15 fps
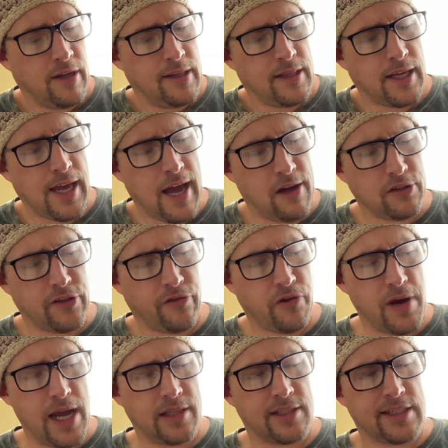the Count of
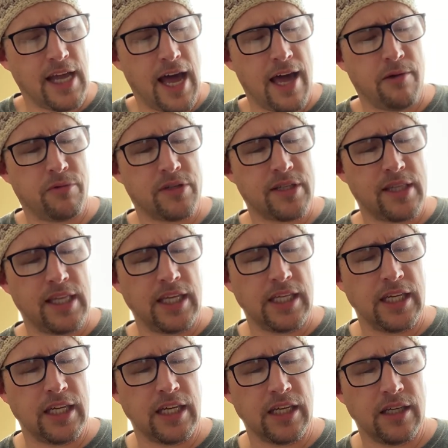Grand Sai was
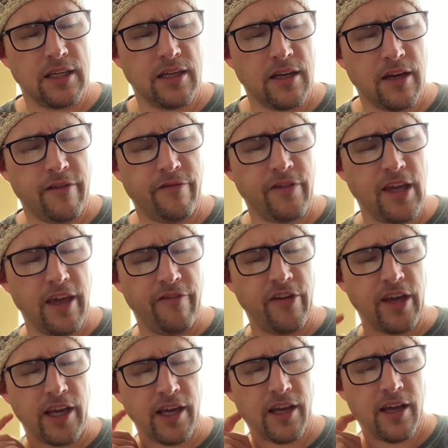thinking of
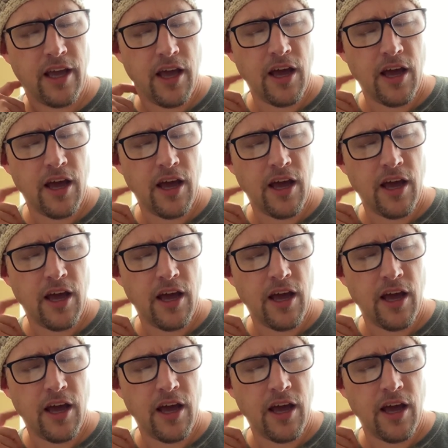giving